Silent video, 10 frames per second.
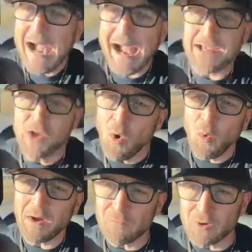And no
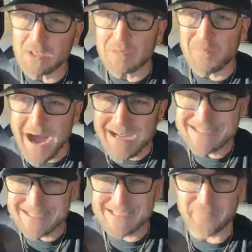one really
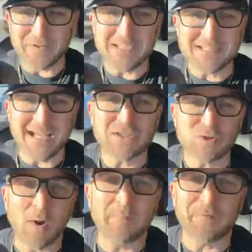positively sets
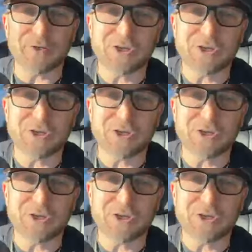you up for